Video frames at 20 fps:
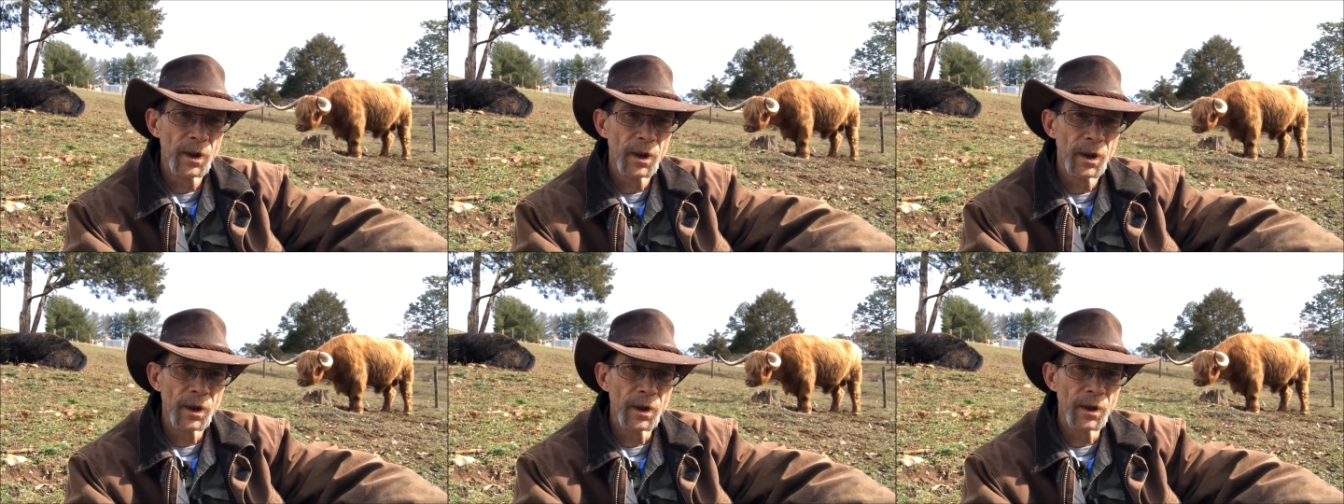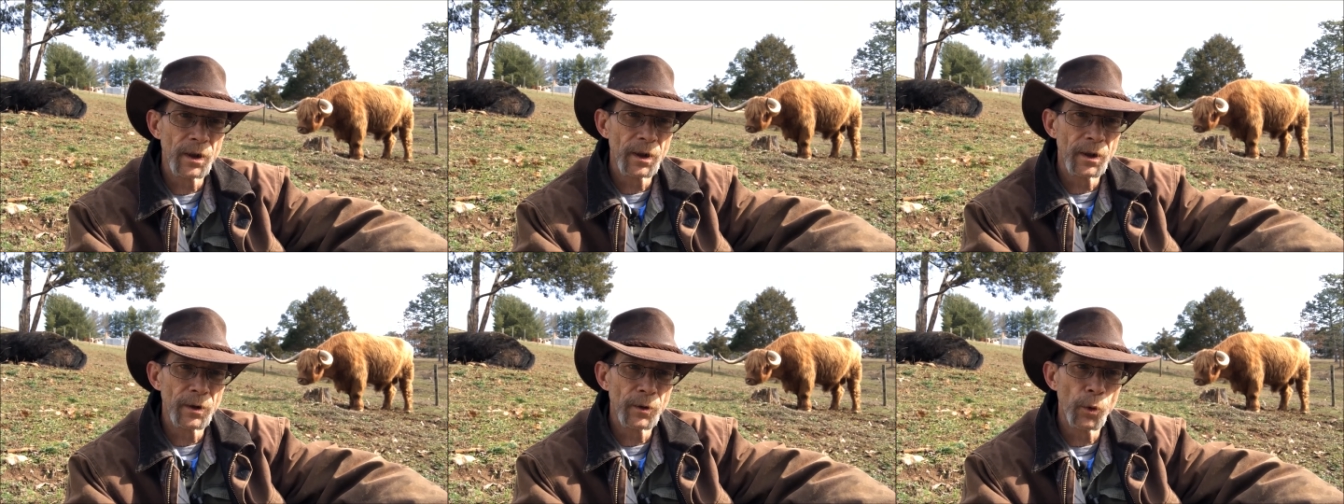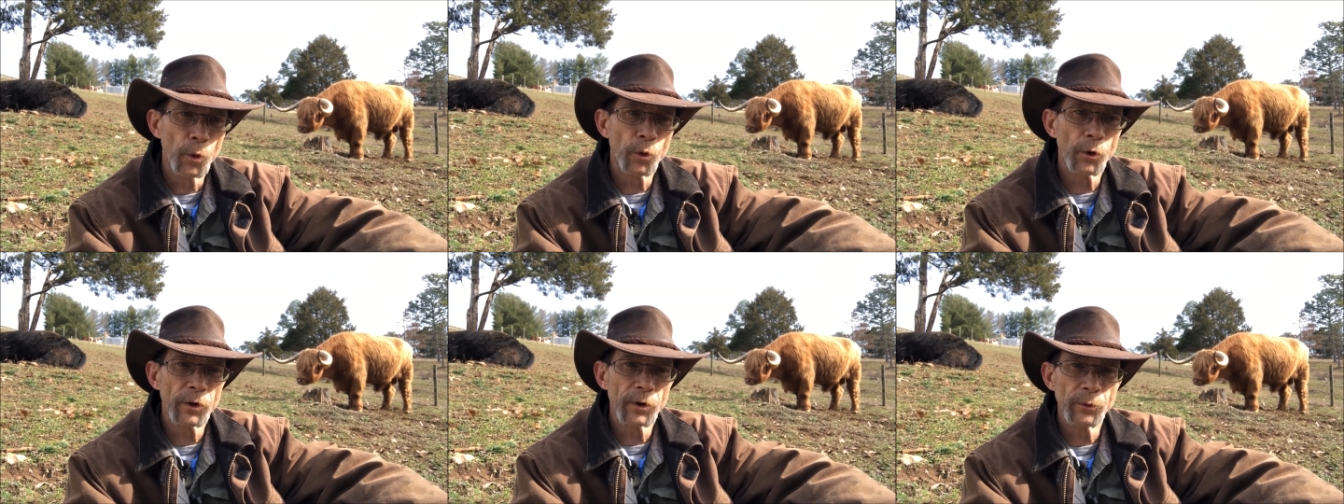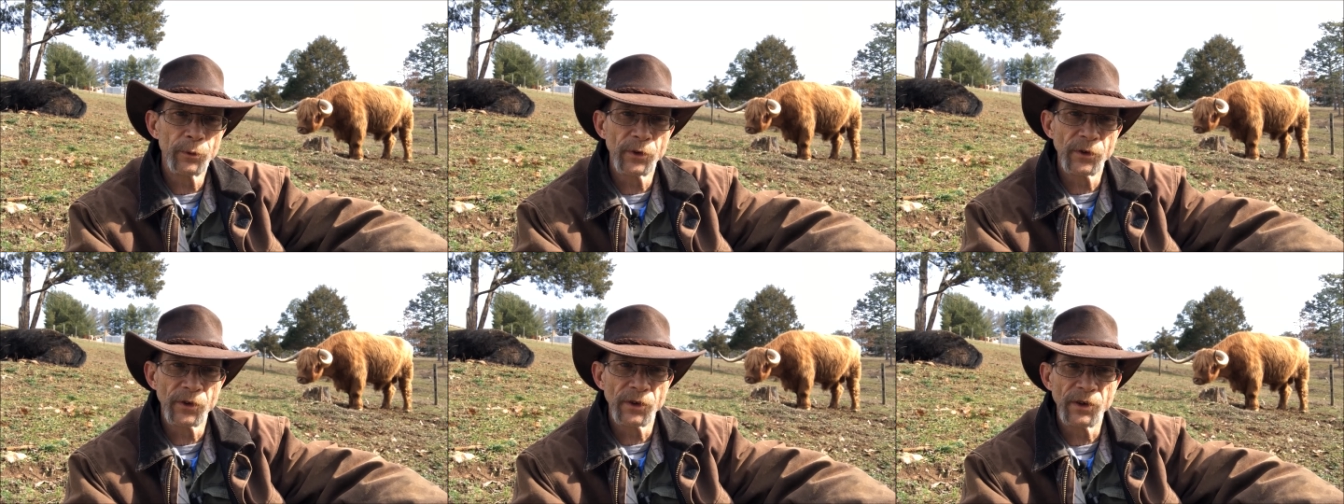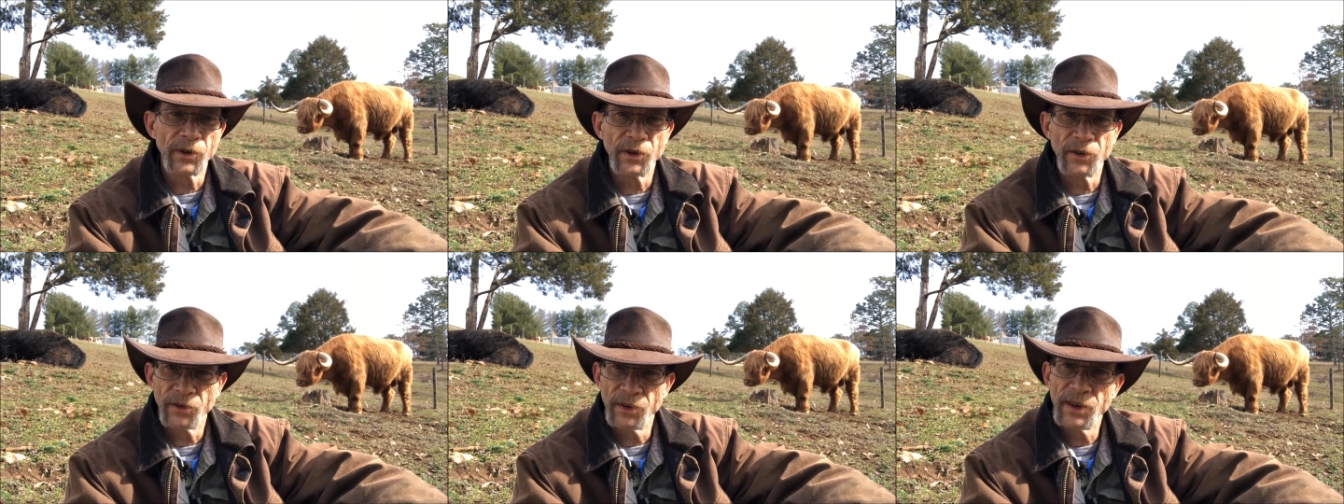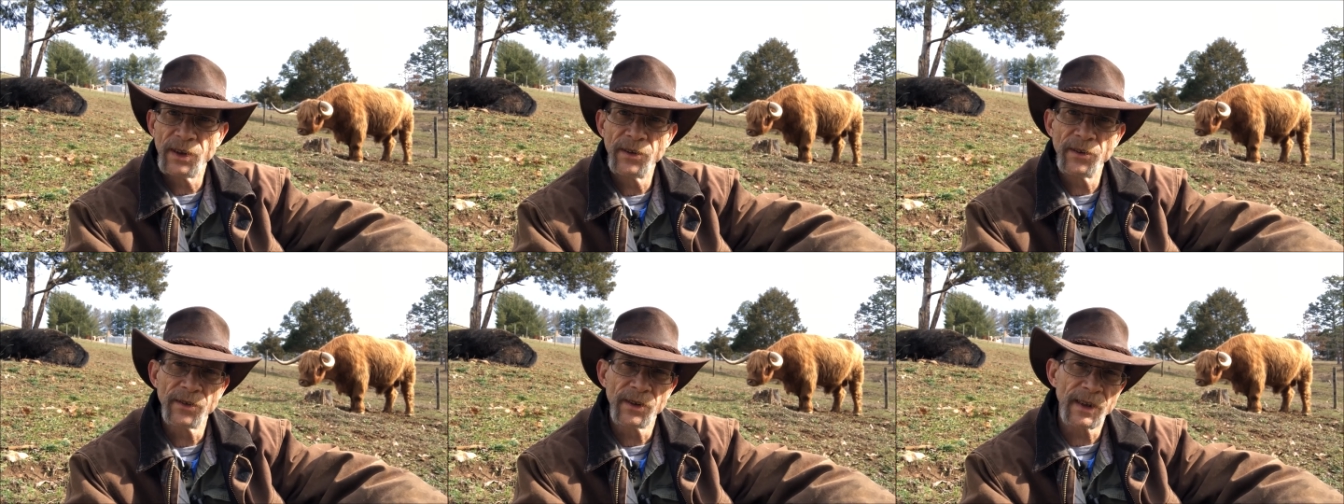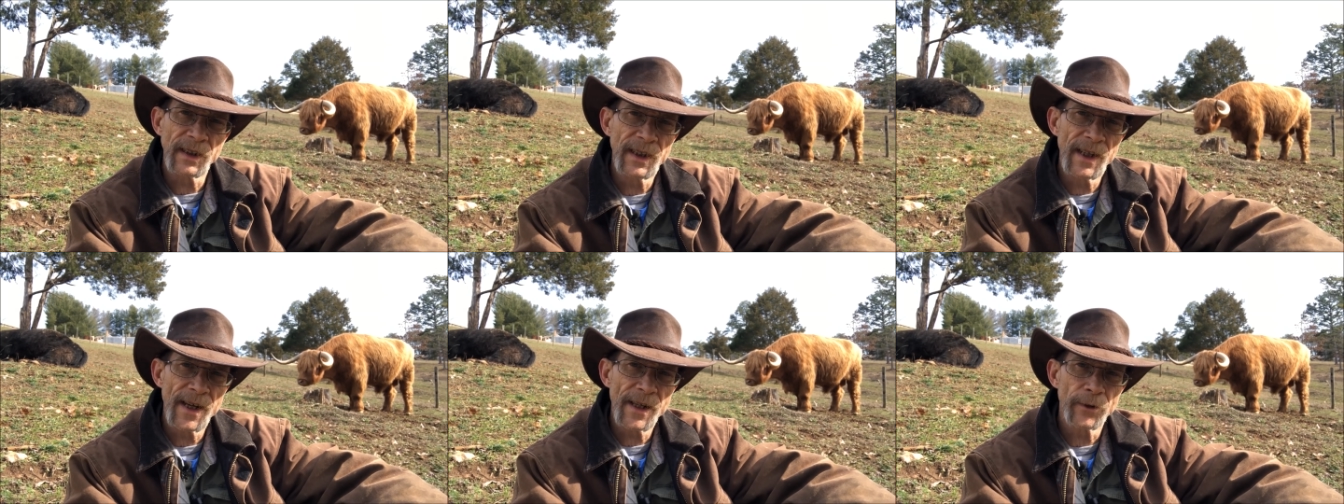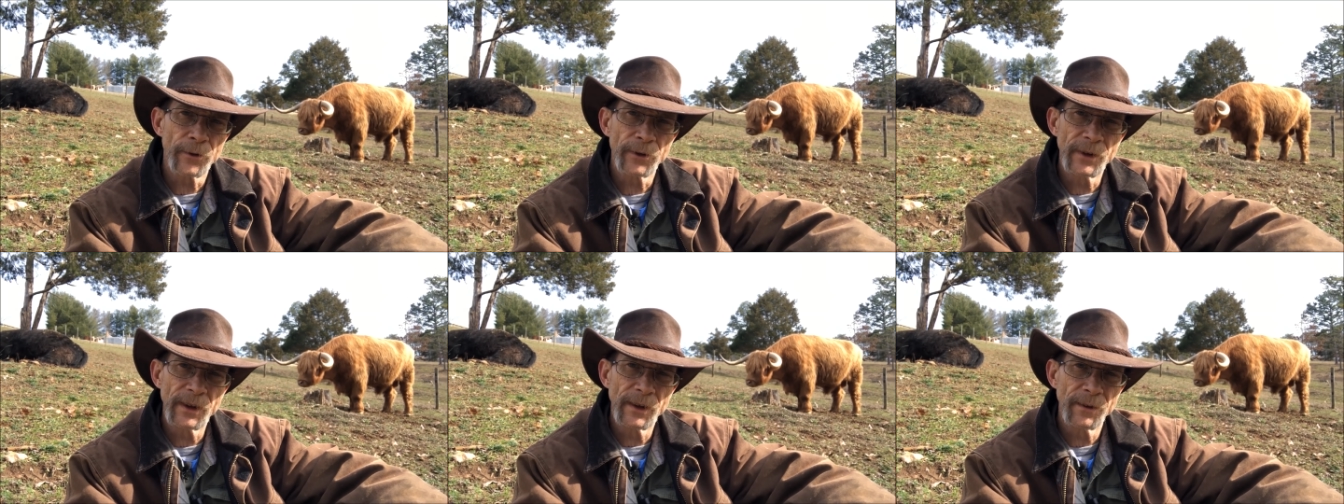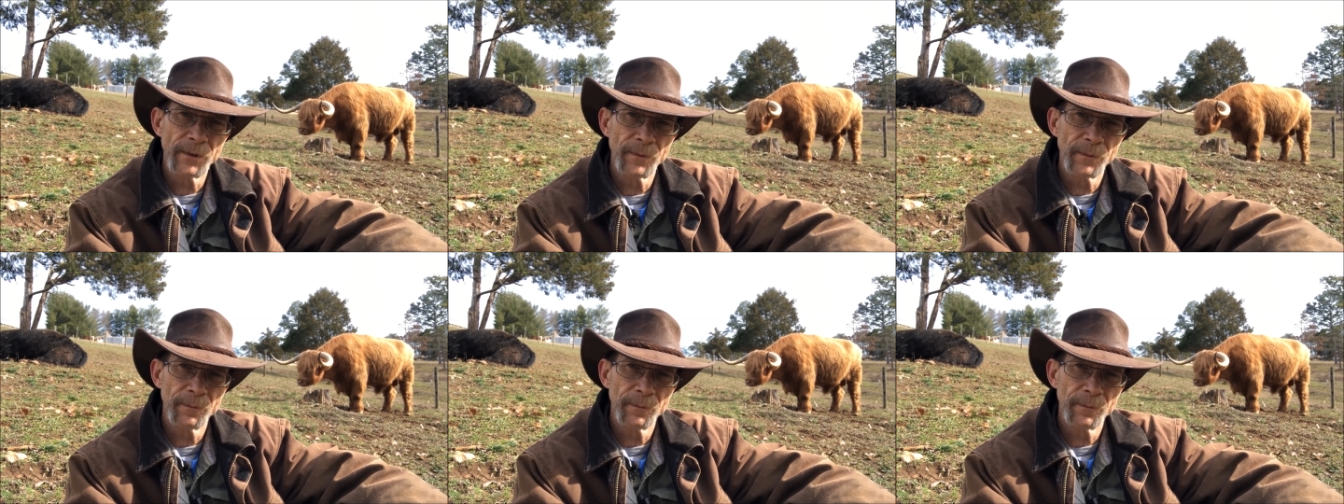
or it was a disease that cattle get